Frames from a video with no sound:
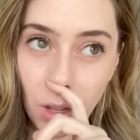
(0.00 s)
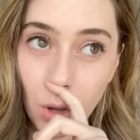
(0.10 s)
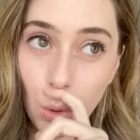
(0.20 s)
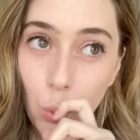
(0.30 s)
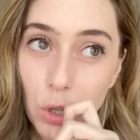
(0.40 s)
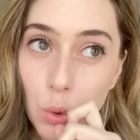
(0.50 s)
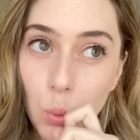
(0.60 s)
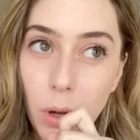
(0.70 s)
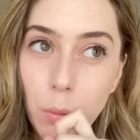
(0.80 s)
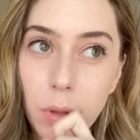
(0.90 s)
which
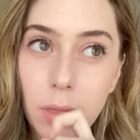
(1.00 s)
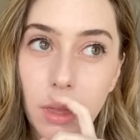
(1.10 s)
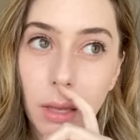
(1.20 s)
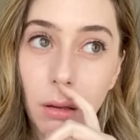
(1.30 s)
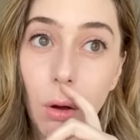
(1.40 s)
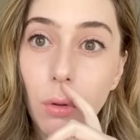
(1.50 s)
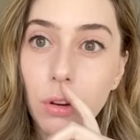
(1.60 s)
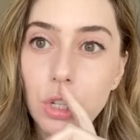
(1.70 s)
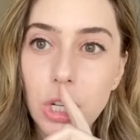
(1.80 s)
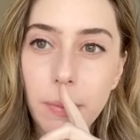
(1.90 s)
one would think, oh,
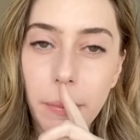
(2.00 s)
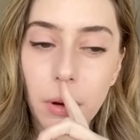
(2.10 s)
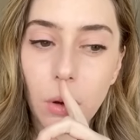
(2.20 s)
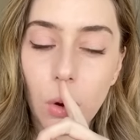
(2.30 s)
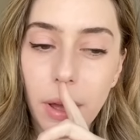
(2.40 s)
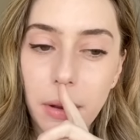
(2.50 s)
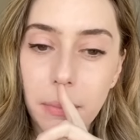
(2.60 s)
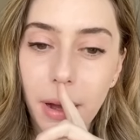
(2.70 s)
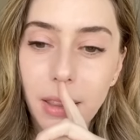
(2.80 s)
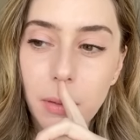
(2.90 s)
they're cheap. I'm going to go ahead and
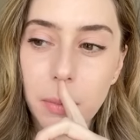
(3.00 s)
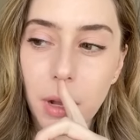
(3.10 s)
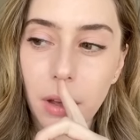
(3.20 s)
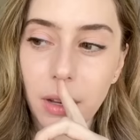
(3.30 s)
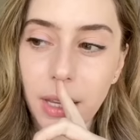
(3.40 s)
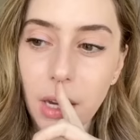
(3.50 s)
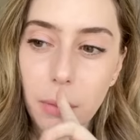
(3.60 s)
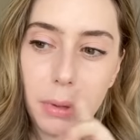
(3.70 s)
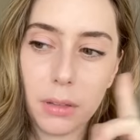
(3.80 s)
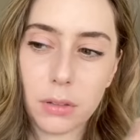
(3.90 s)
buy them. I'm not going to care
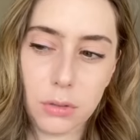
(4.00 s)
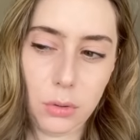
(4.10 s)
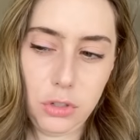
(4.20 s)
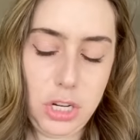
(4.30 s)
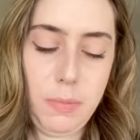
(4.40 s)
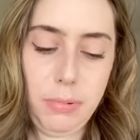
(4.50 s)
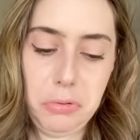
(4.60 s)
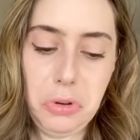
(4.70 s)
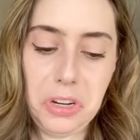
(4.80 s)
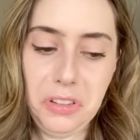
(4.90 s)
because they're so cheap.
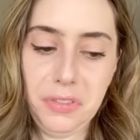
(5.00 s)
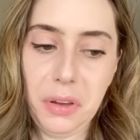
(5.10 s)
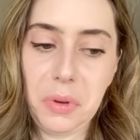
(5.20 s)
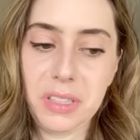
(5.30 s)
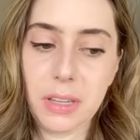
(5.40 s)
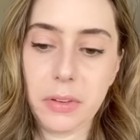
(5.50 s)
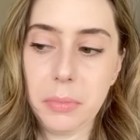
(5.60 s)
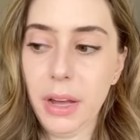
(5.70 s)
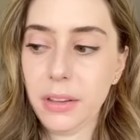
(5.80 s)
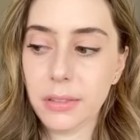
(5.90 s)
Who cares if I waste seven
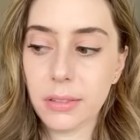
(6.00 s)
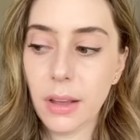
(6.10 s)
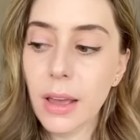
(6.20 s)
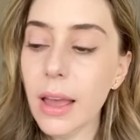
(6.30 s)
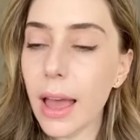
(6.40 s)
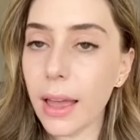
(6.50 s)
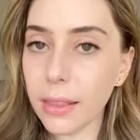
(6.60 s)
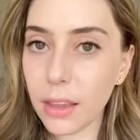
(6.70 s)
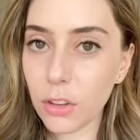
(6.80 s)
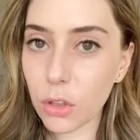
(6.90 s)
bucks? And
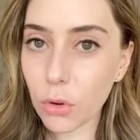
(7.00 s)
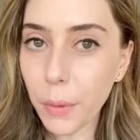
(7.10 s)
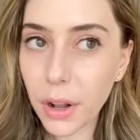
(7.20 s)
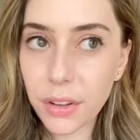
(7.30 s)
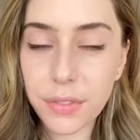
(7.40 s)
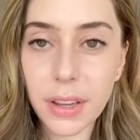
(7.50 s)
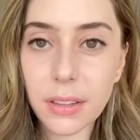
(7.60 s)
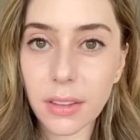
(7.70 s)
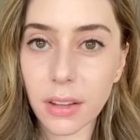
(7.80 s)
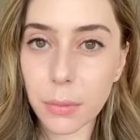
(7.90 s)
they throw it on their
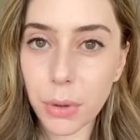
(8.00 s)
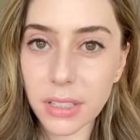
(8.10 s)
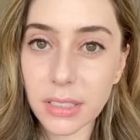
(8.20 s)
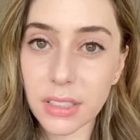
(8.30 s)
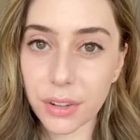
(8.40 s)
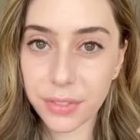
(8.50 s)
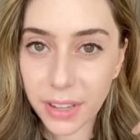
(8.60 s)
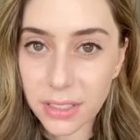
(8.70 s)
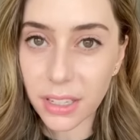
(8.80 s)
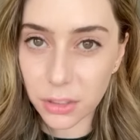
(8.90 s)
face and in the process, their
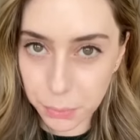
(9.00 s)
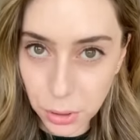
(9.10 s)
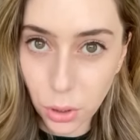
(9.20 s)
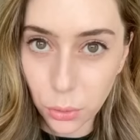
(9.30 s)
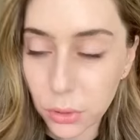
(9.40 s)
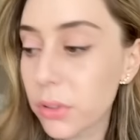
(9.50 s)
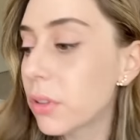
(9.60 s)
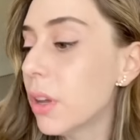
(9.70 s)
face explodes.